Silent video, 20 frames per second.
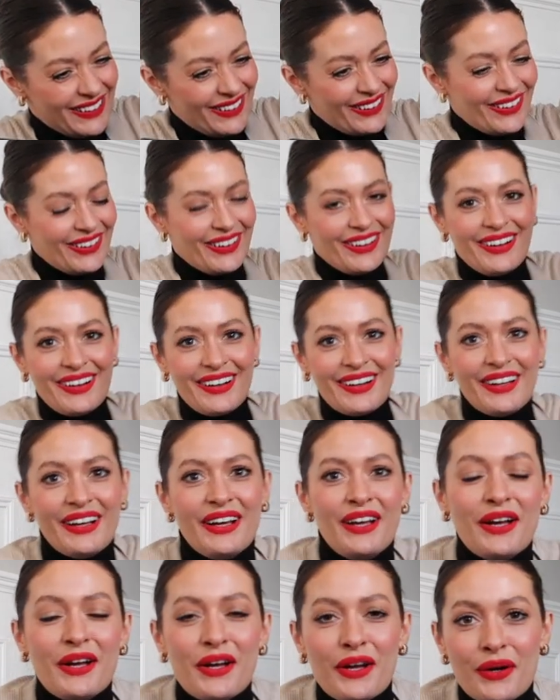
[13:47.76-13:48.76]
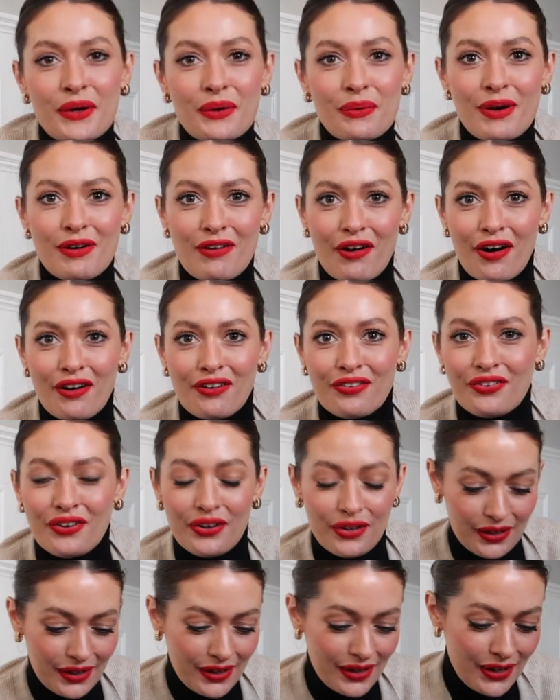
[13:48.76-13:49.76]
oh, we're
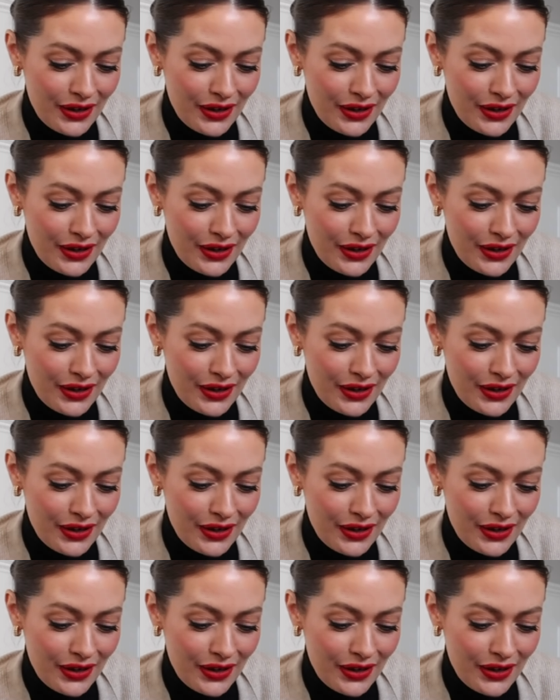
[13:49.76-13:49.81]
off.